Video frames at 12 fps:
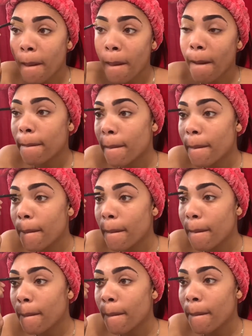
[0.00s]
and this is in
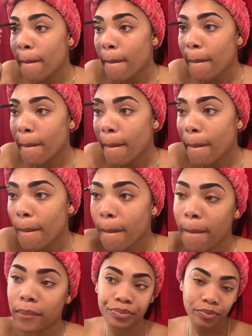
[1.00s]
the color Tan
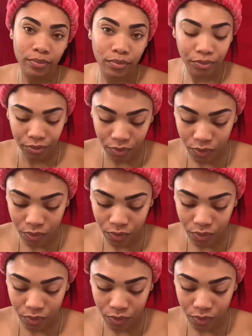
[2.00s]
Sand.